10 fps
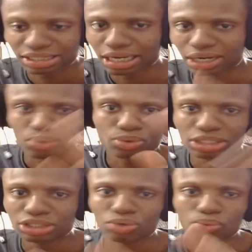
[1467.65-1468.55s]
that goes
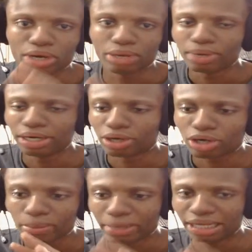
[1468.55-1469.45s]
into when you're
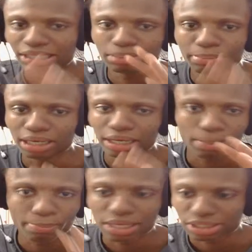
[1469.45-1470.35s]
coming into building
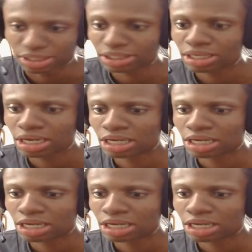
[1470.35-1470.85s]
a business.